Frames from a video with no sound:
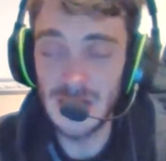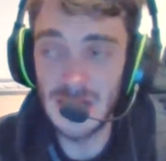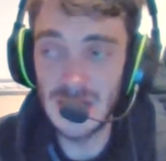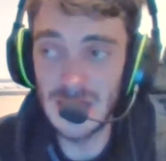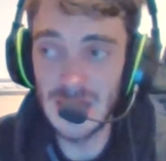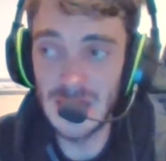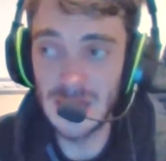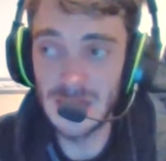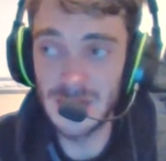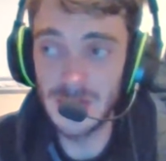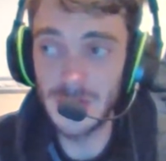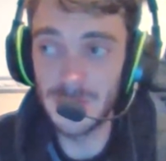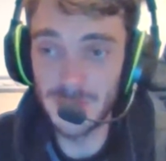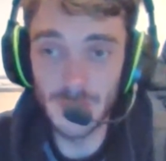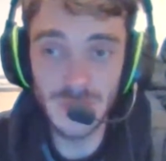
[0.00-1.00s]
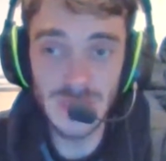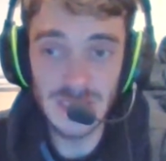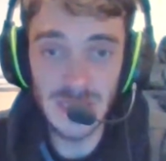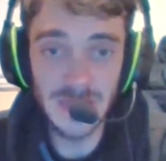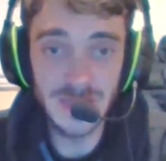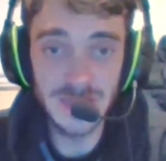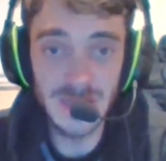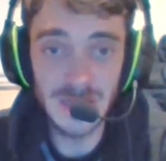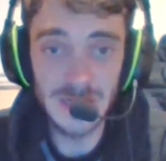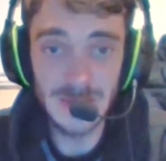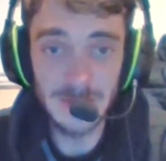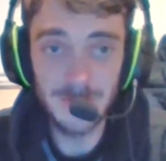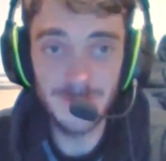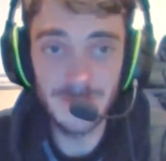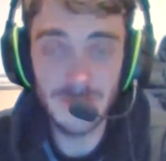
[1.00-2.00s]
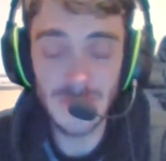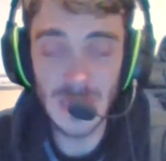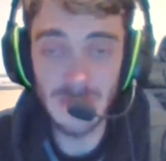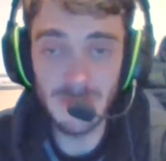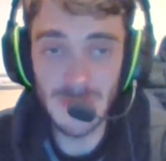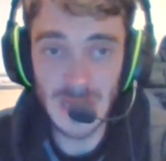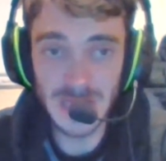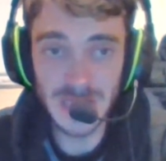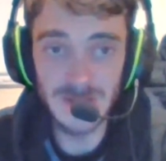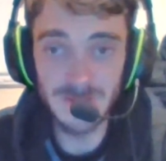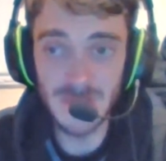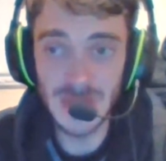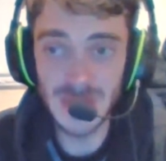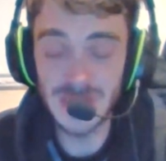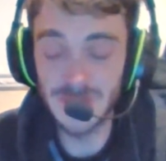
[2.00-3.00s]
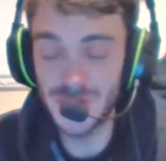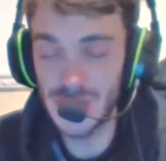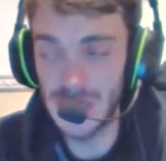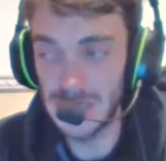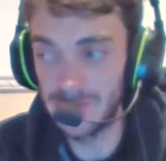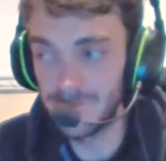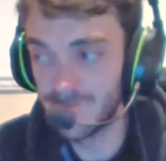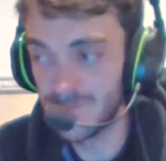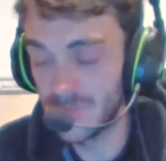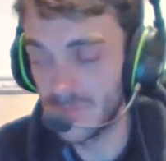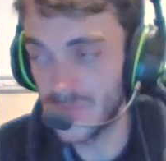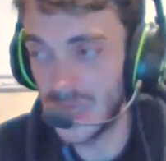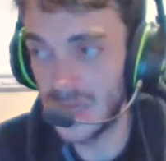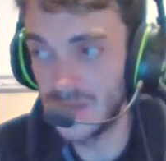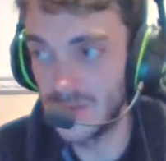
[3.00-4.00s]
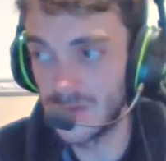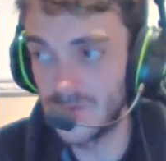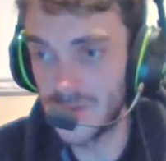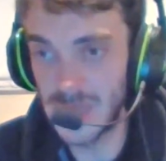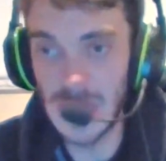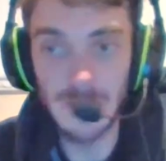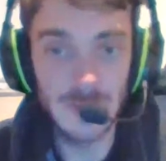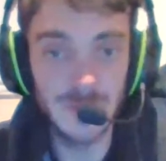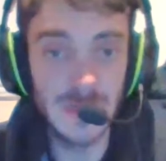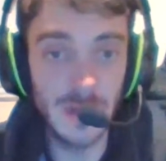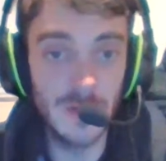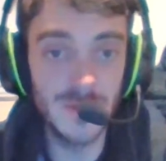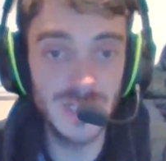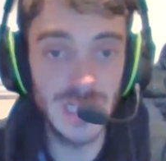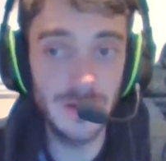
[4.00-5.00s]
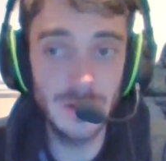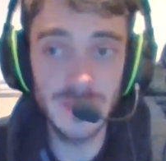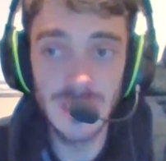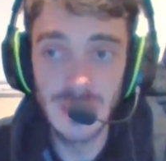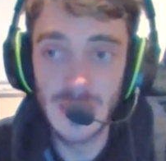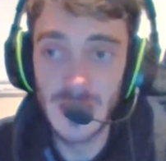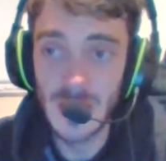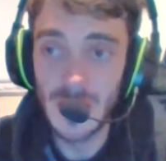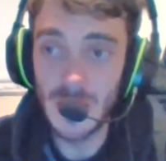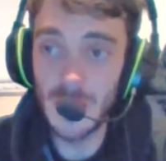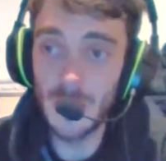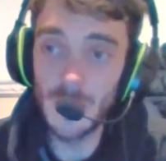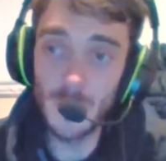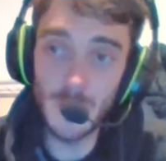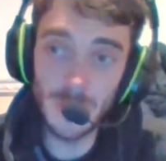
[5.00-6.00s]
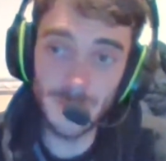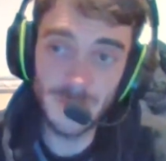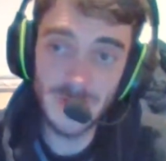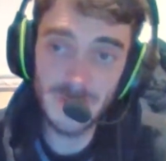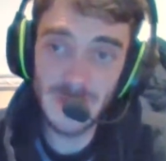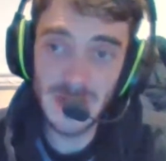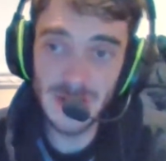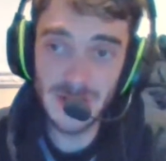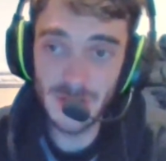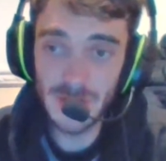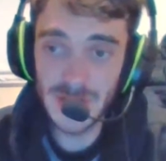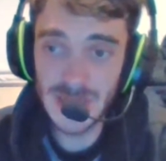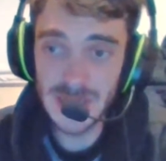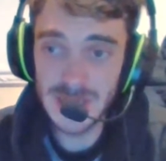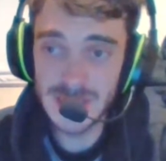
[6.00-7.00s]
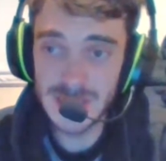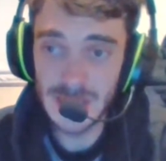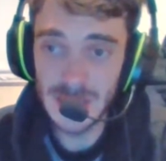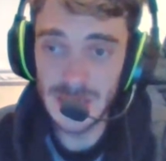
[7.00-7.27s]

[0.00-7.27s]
and unfortunately, that is a massive, massive shame that the game is being overshadowed. On the Watford Man United.